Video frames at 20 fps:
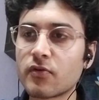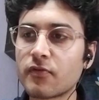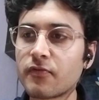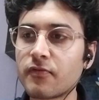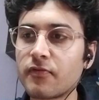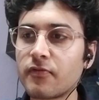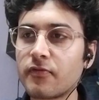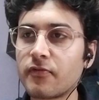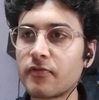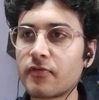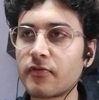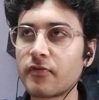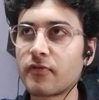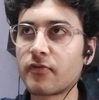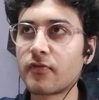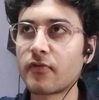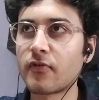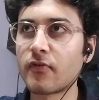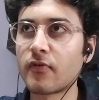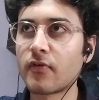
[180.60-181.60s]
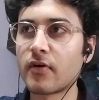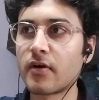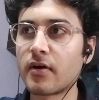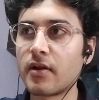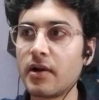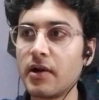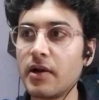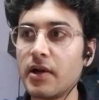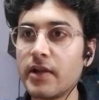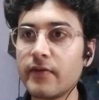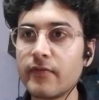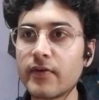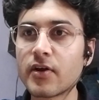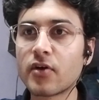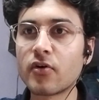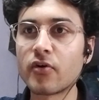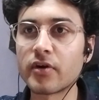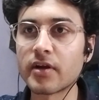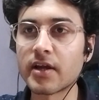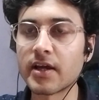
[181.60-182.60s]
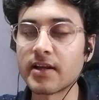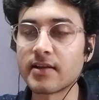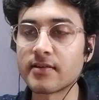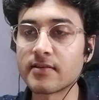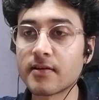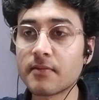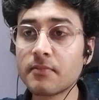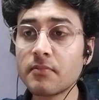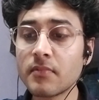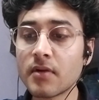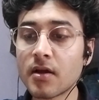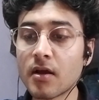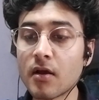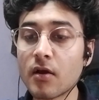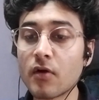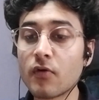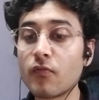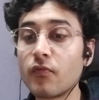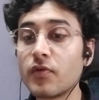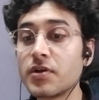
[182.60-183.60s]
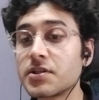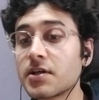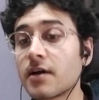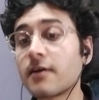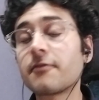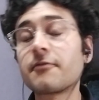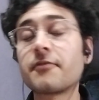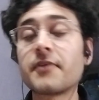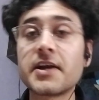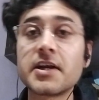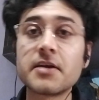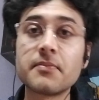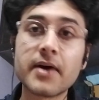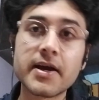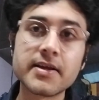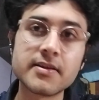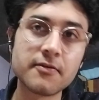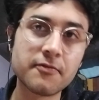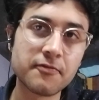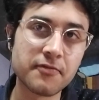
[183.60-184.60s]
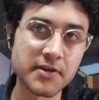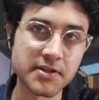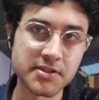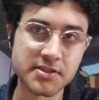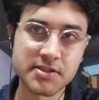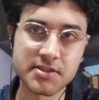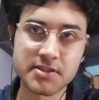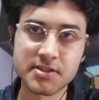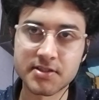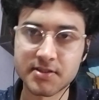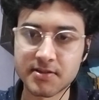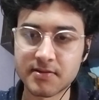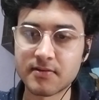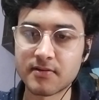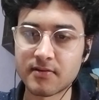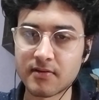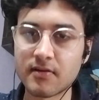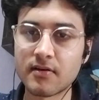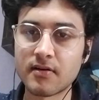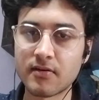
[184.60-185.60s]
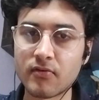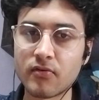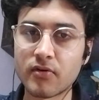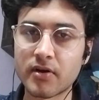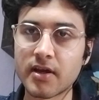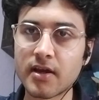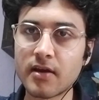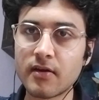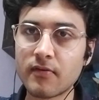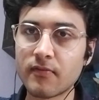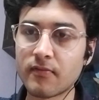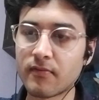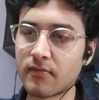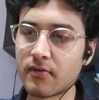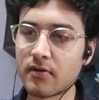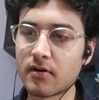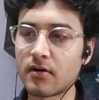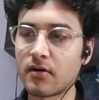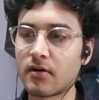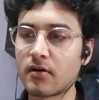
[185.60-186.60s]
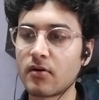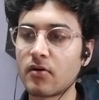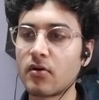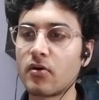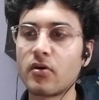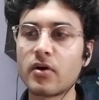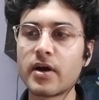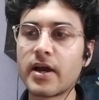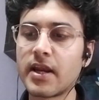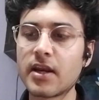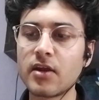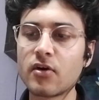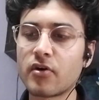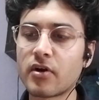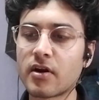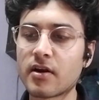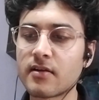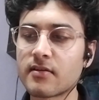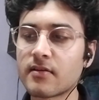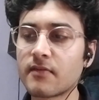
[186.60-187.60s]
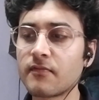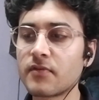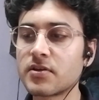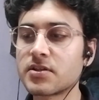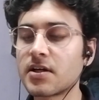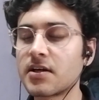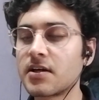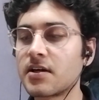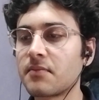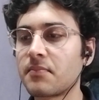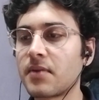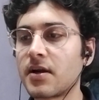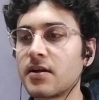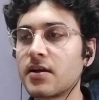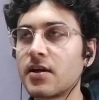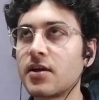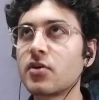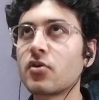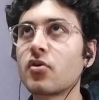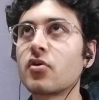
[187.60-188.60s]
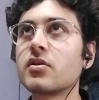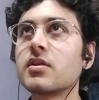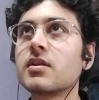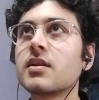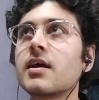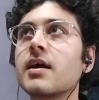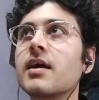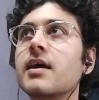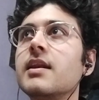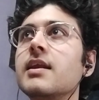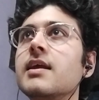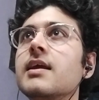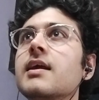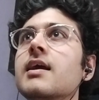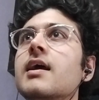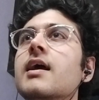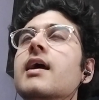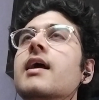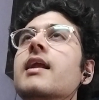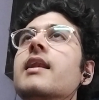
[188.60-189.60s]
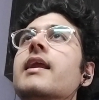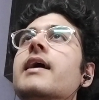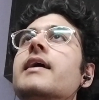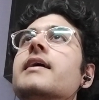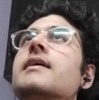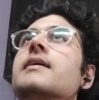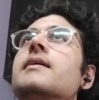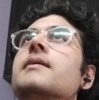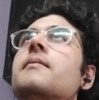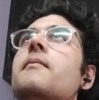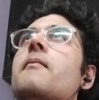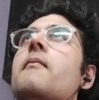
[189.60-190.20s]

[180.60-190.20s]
of living organism which are fed by the fish. Okay, any organism which are dependent on any, like